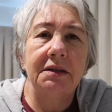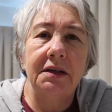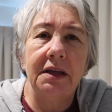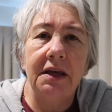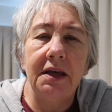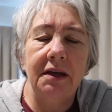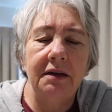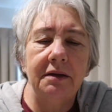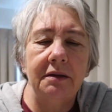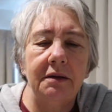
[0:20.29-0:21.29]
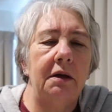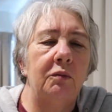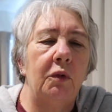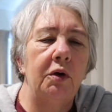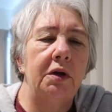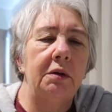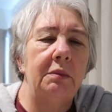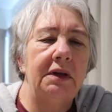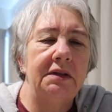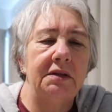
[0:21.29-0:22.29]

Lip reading: in again and woken me.